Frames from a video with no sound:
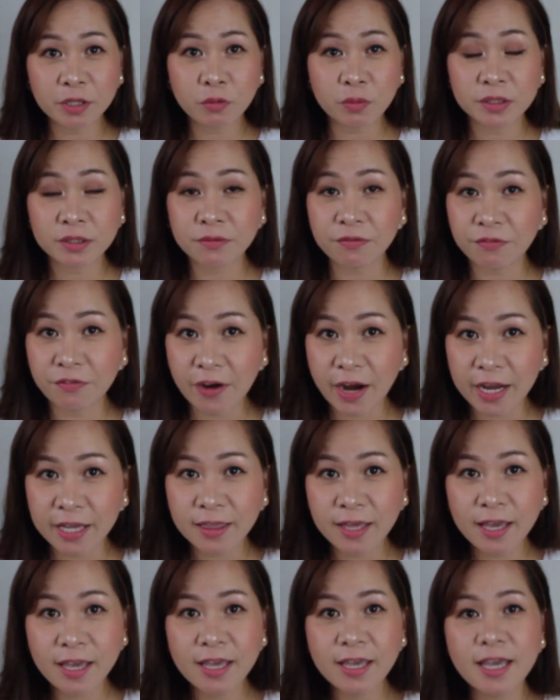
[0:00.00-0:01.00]
was
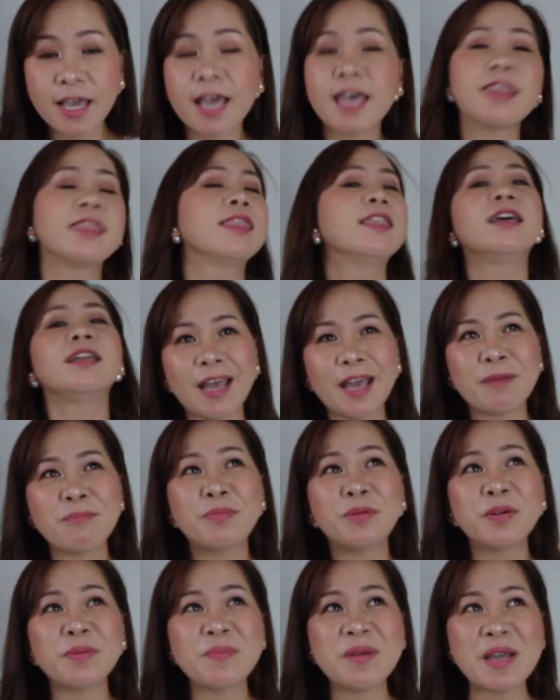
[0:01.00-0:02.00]
Friday, and then I
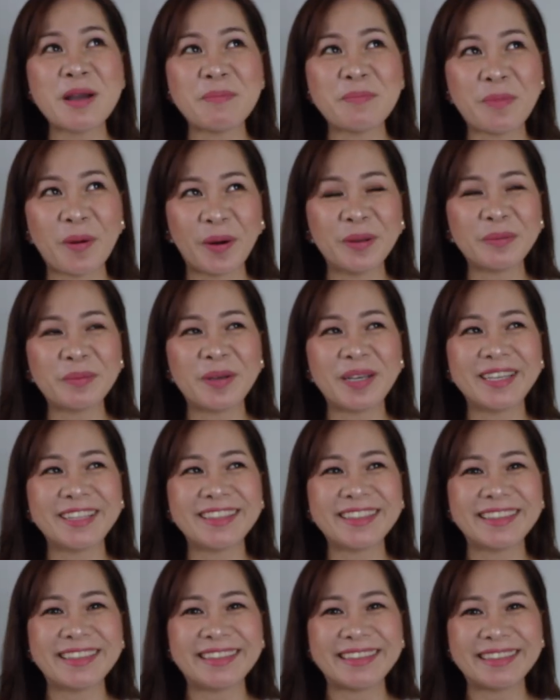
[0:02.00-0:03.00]
booked my
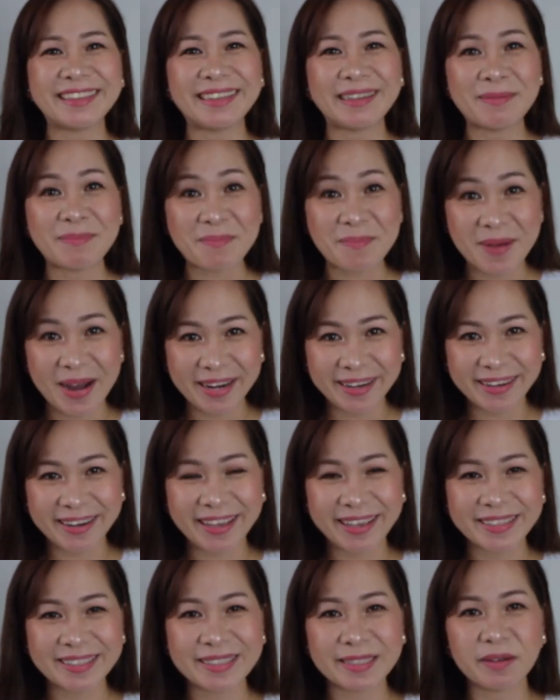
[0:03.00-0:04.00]
appointment
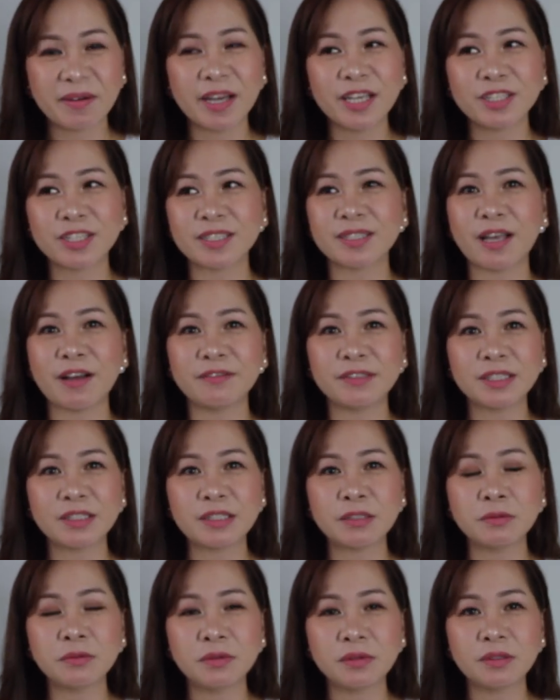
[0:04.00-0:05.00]
Monday. So I just have
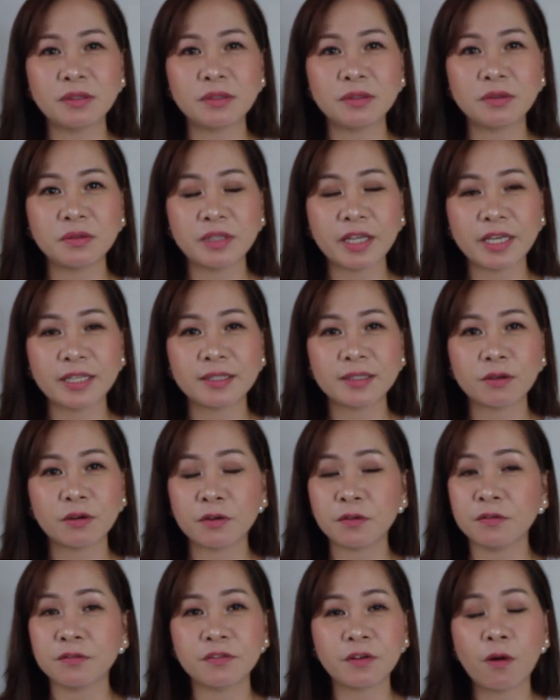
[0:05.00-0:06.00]
two days
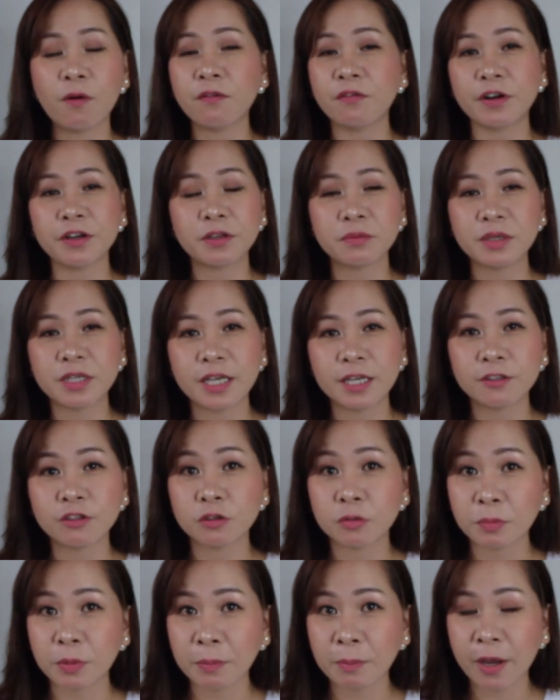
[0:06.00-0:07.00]
or over the
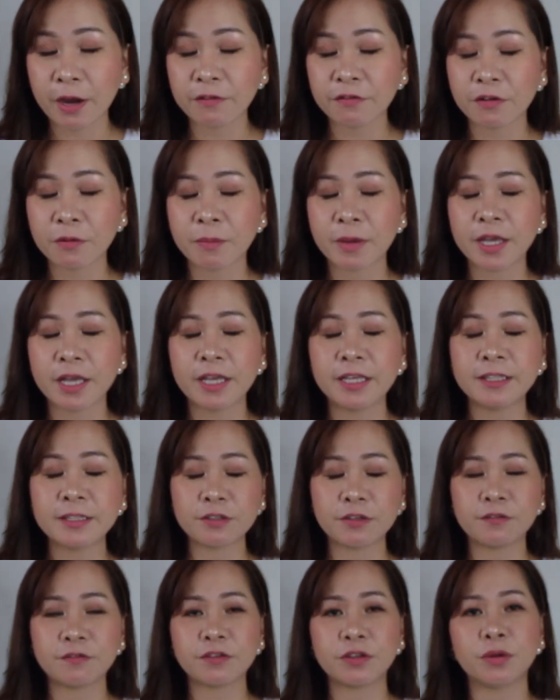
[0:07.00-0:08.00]
weekend to prepare for my
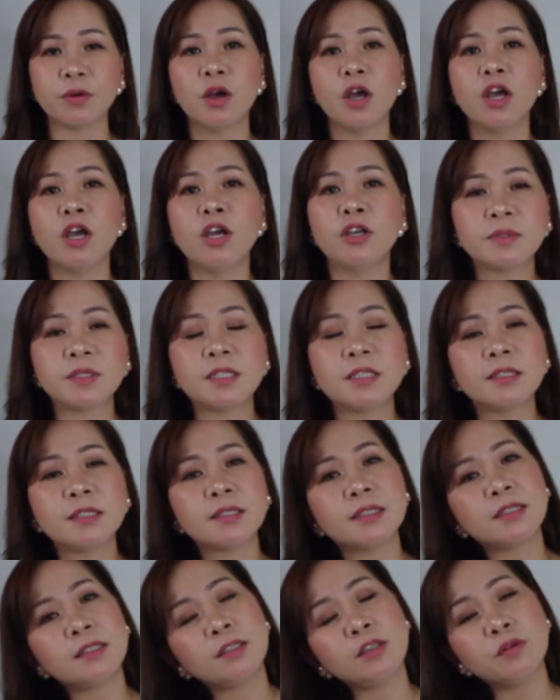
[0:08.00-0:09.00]
interview.
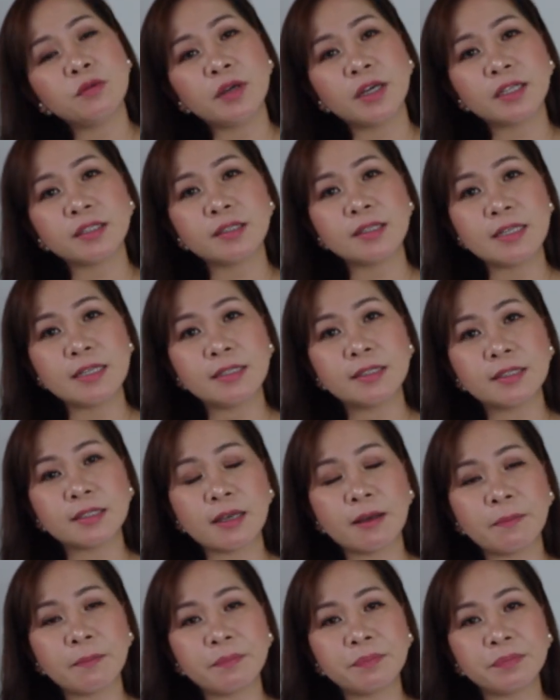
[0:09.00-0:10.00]
Since US needs
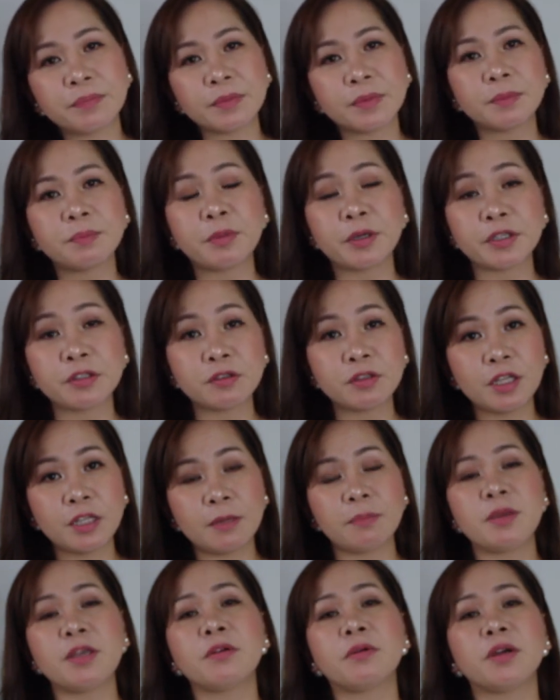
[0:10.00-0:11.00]
some
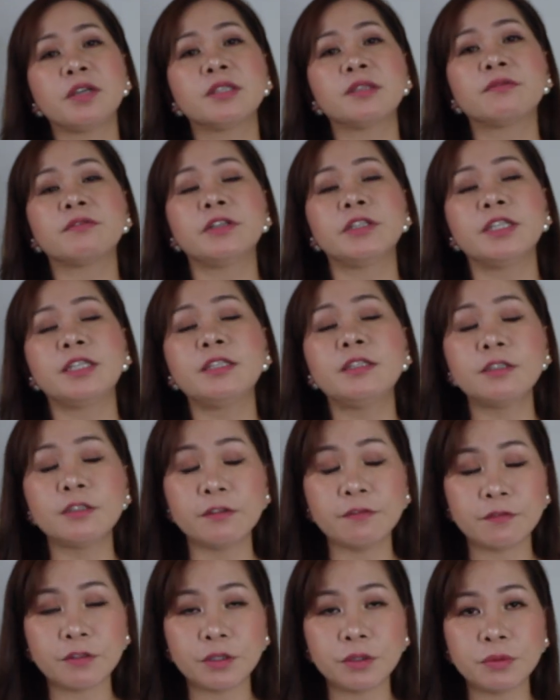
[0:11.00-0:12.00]
personal appearance for the
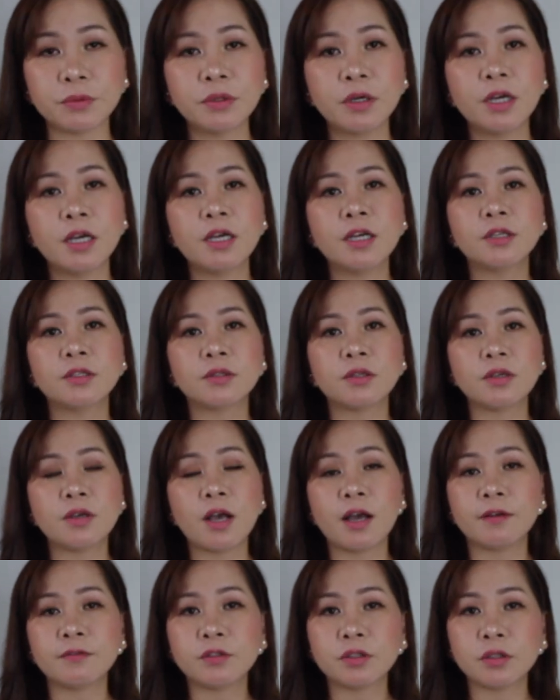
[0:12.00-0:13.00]
interview, so you
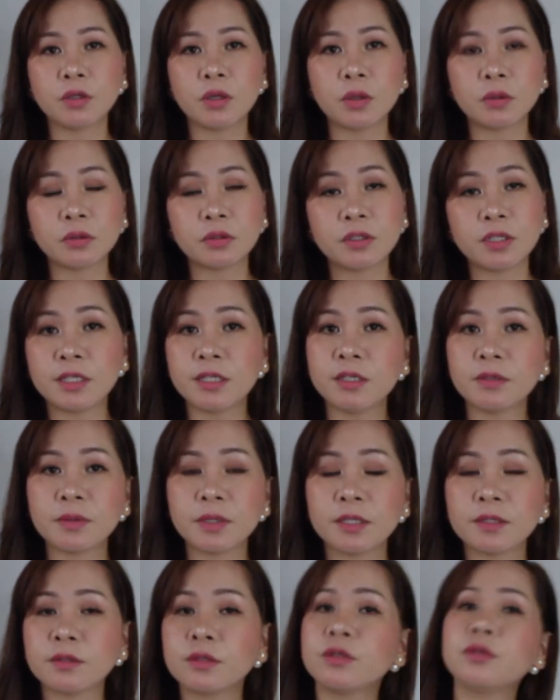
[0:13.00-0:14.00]
have to go to the
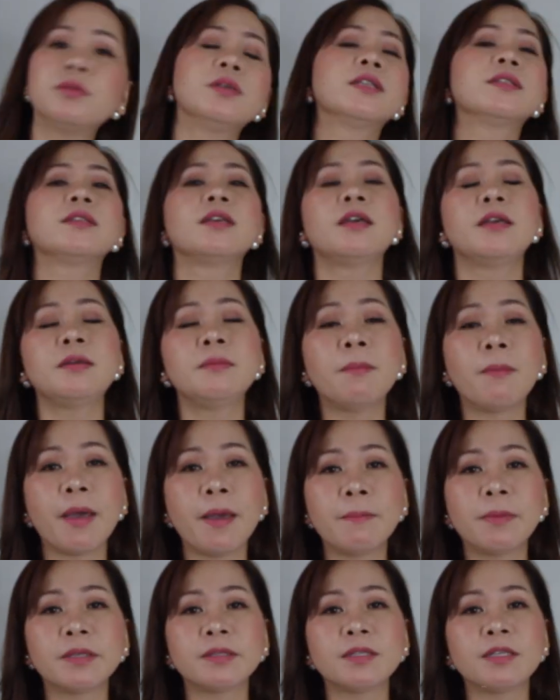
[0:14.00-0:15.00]
nearest US
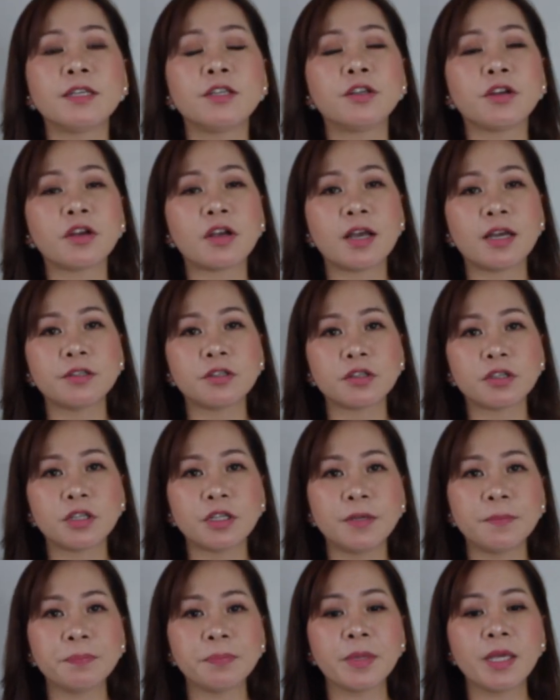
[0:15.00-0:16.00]
embassy in your
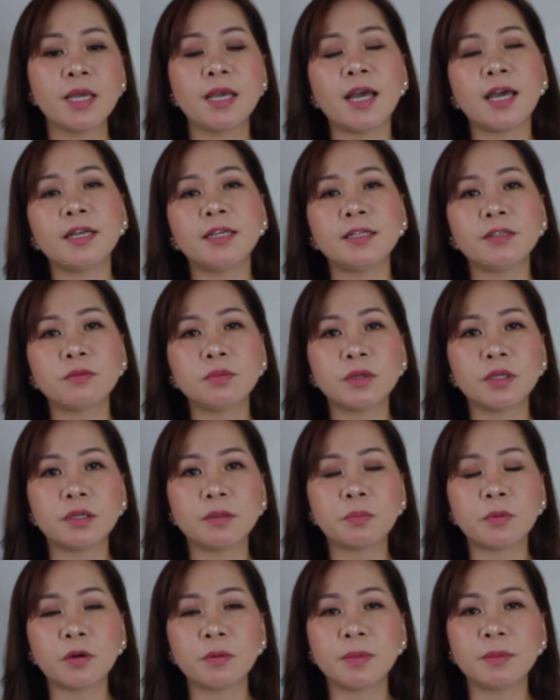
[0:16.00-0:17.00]
country, and it
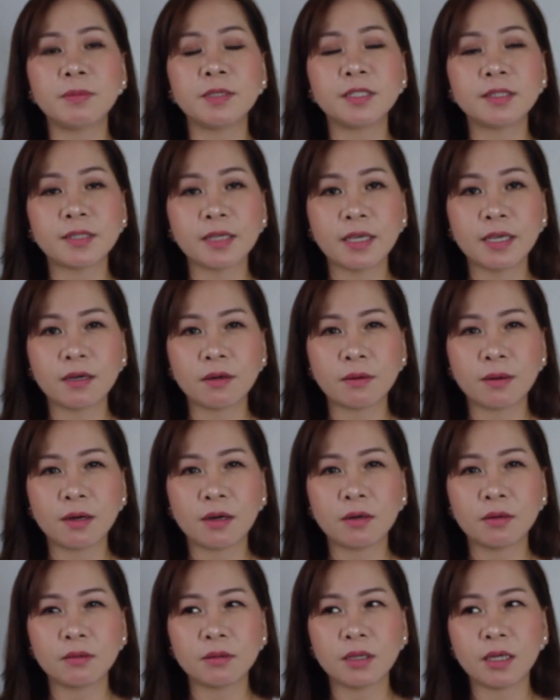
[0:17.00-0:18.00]
will probably take
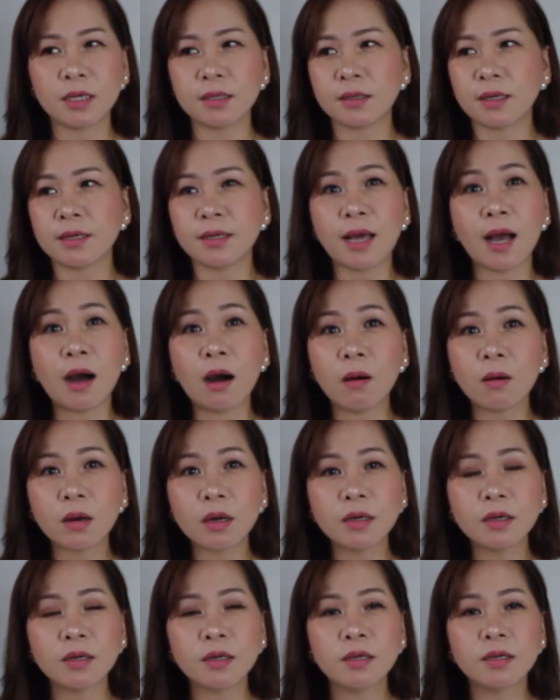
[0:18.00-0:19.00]
around like an hour,